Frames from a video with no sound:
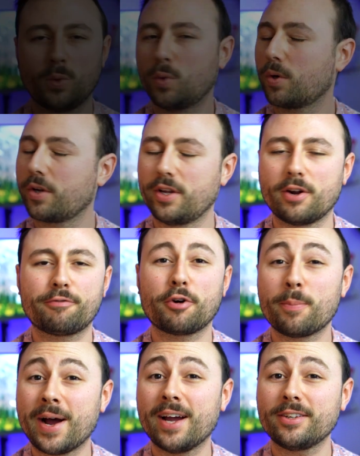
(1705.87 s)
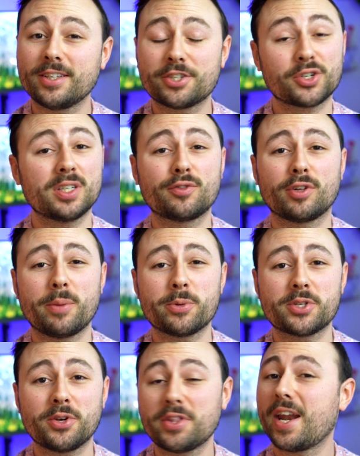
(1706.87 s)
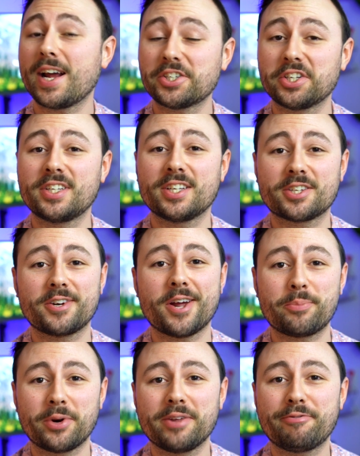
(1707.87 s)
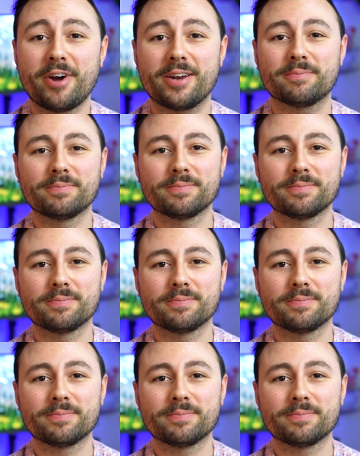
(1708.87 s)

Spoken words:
Whew, you know, for a mildly stressful episode, that actually did turn out pretty fun.